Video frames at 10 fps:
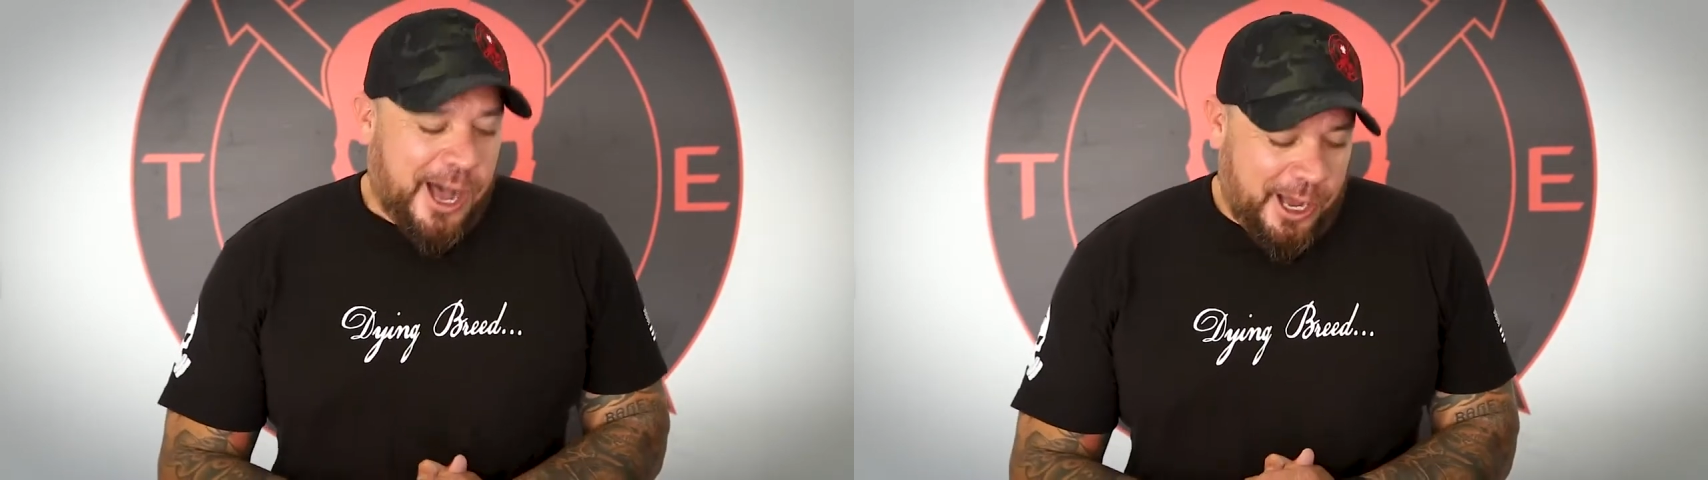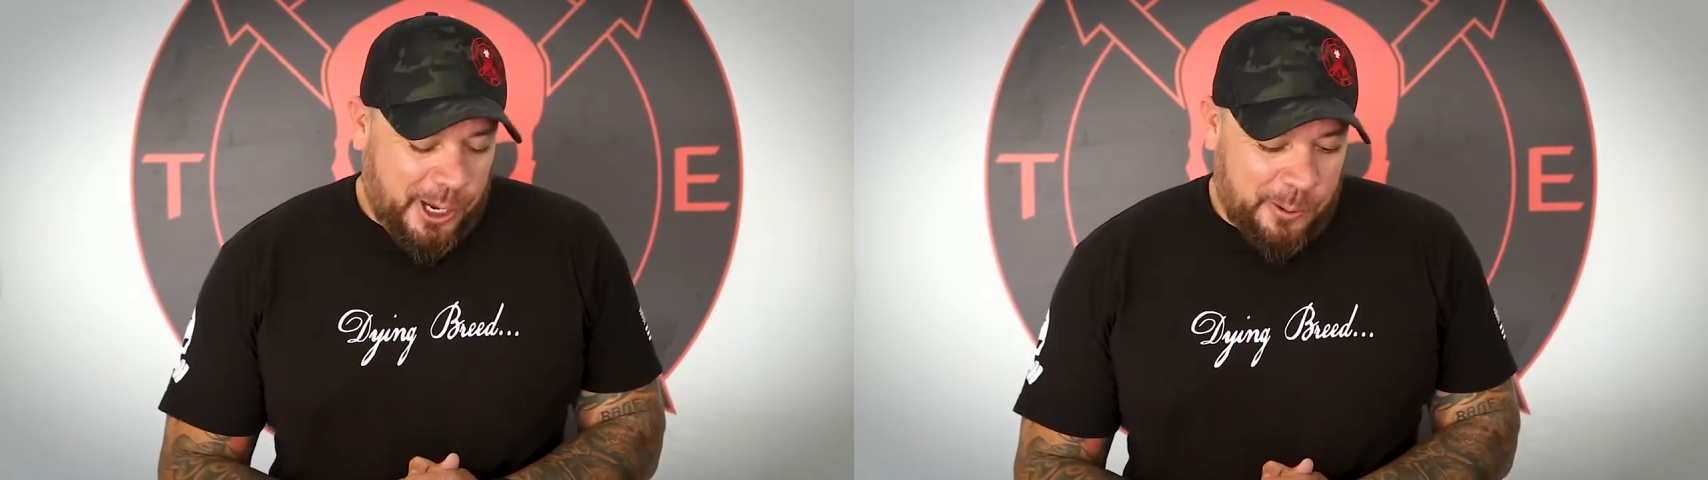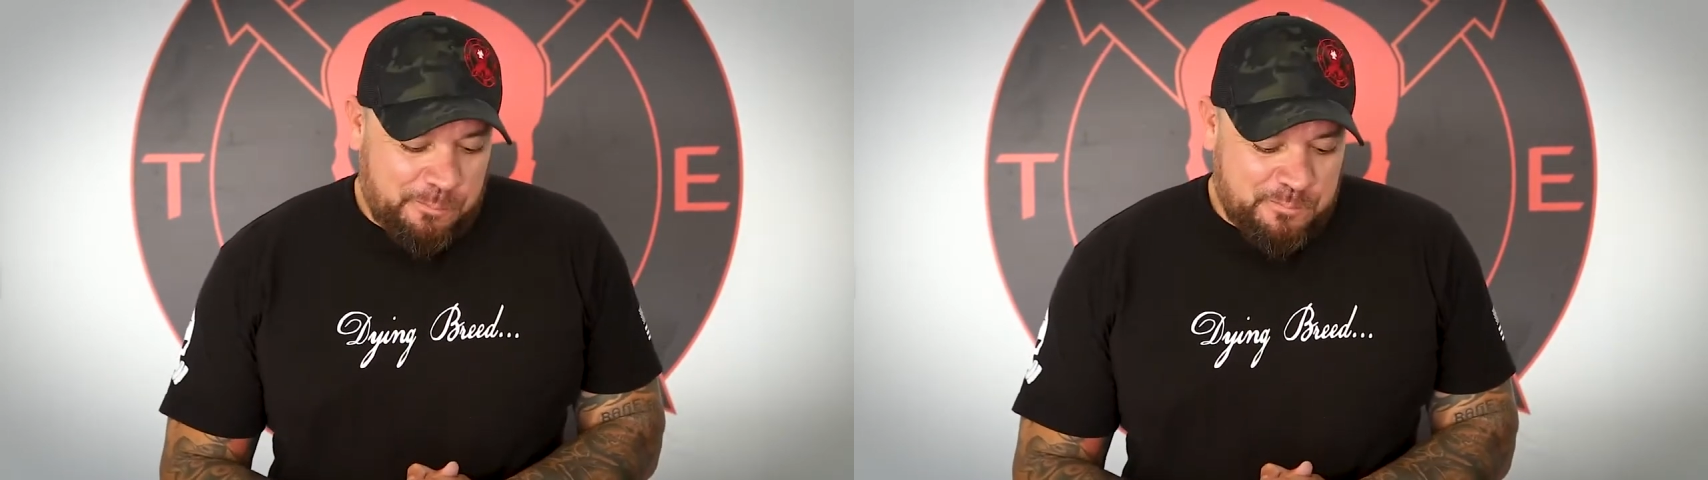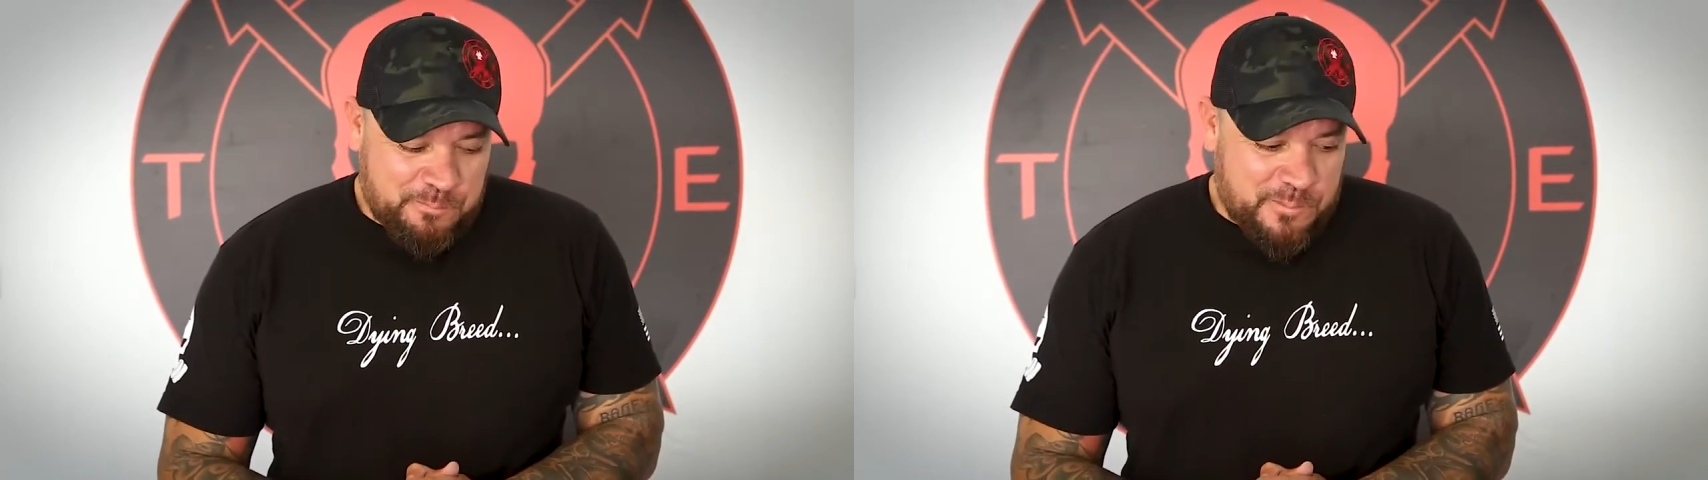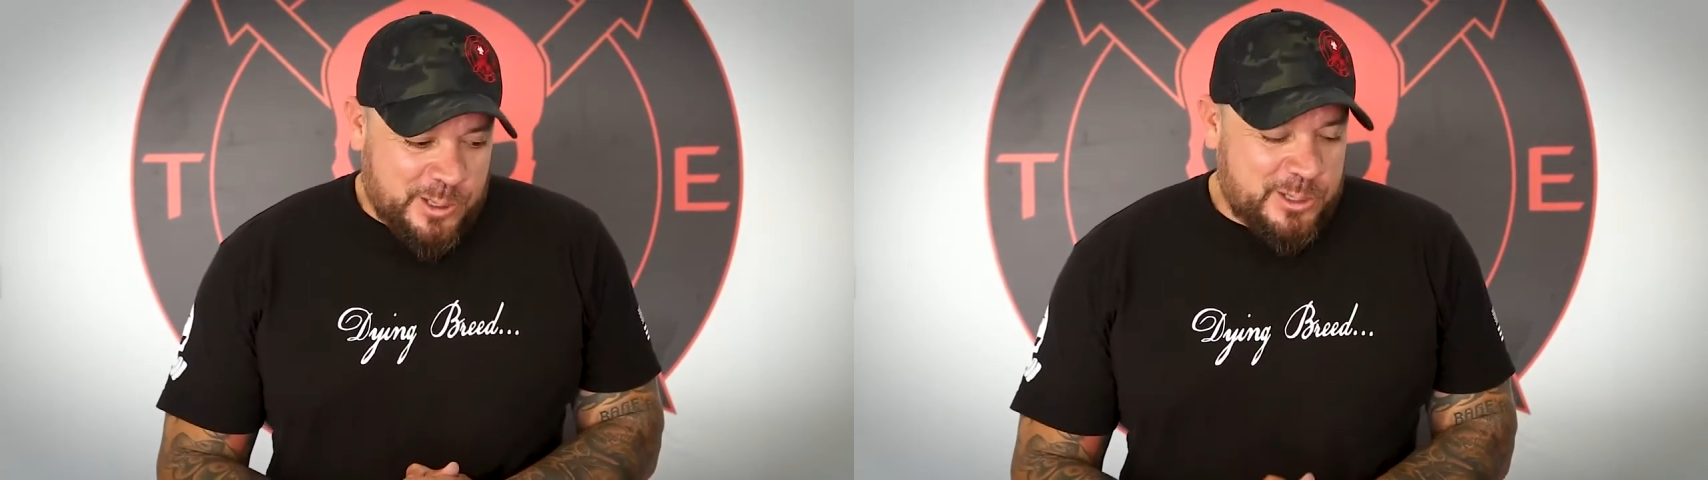Um,
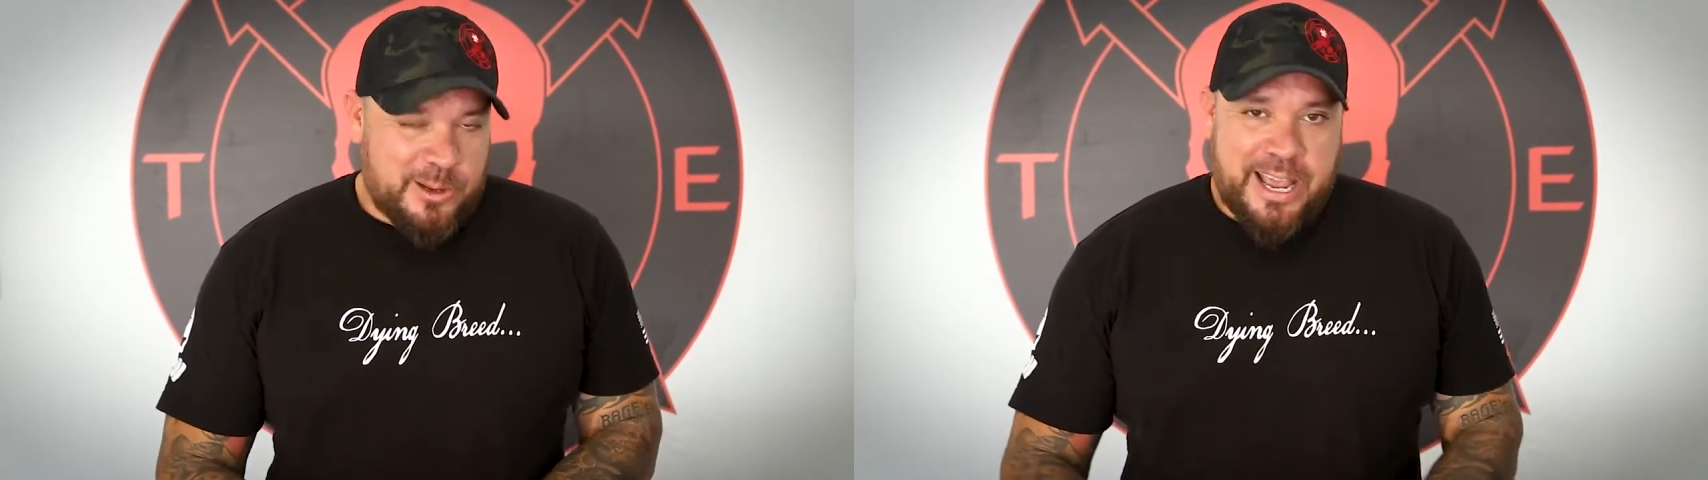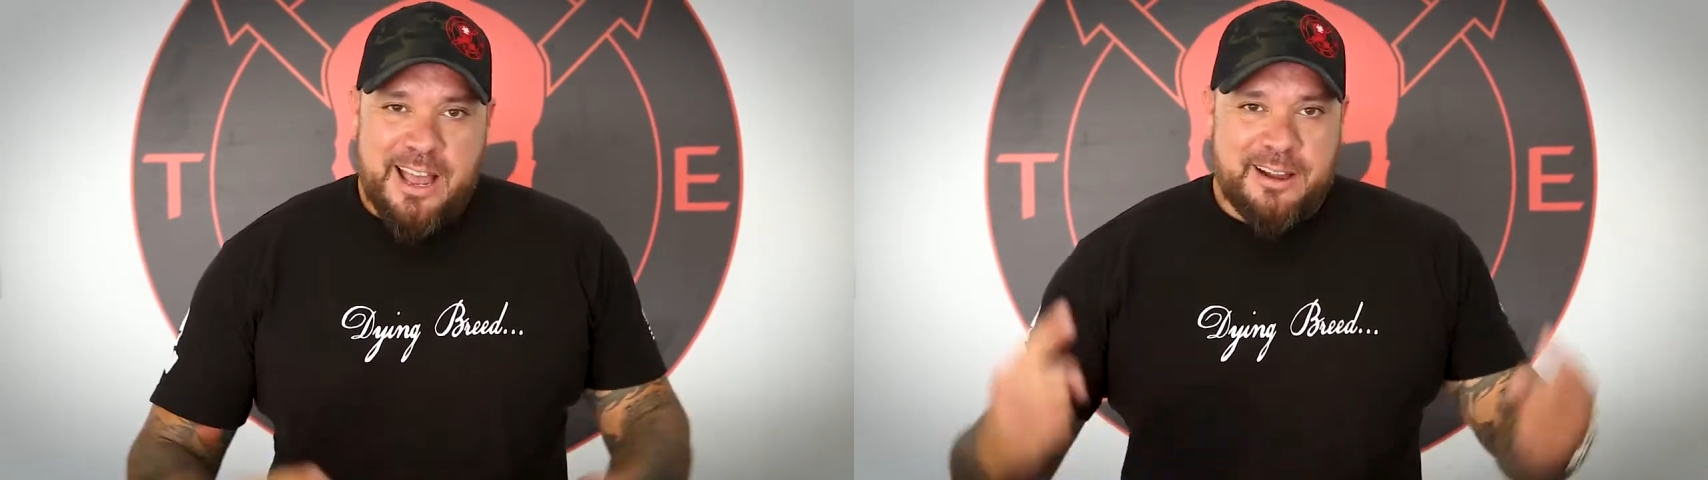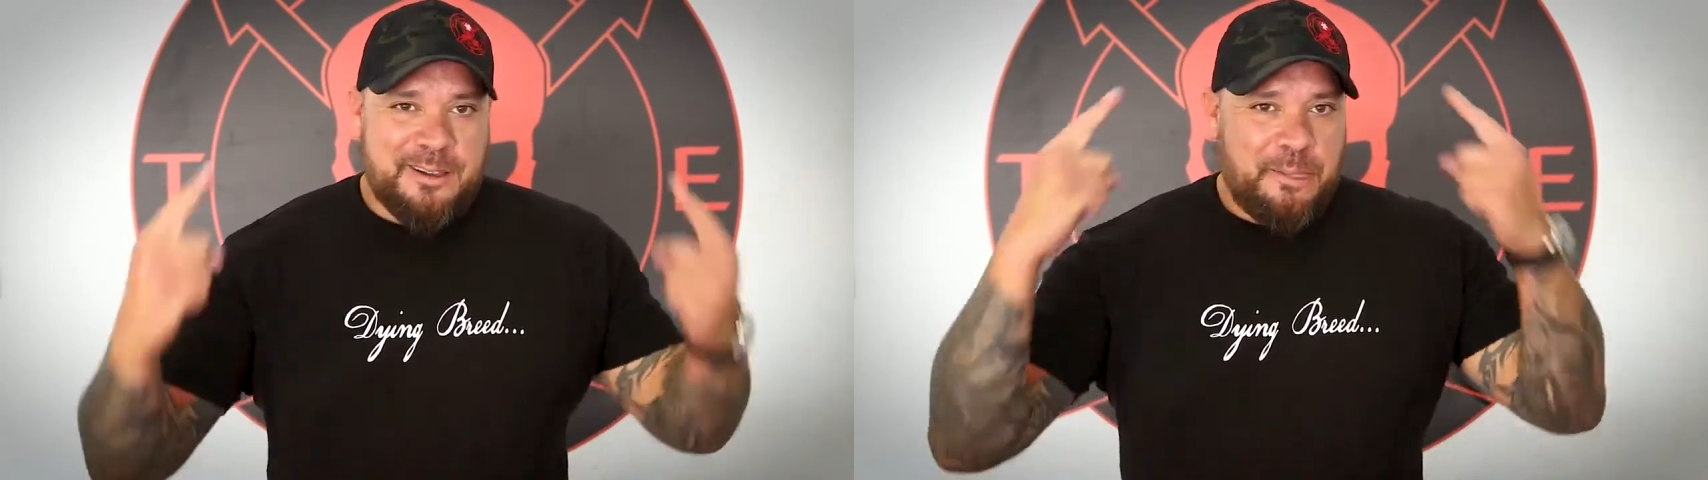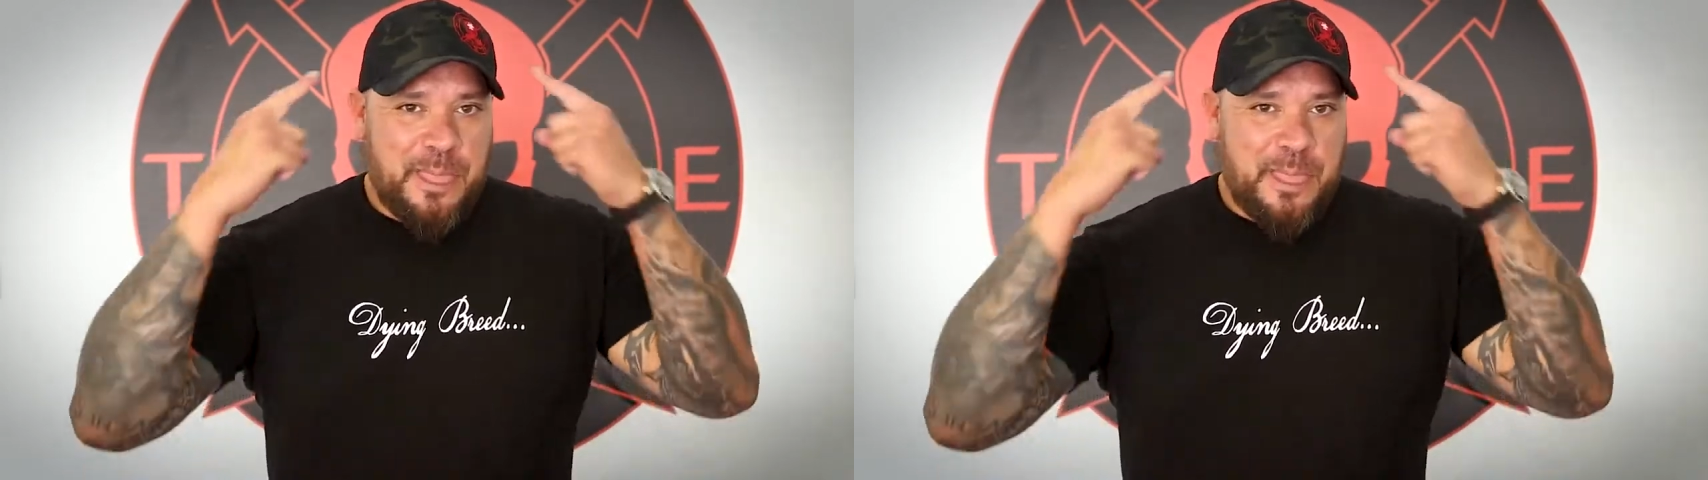so yeah,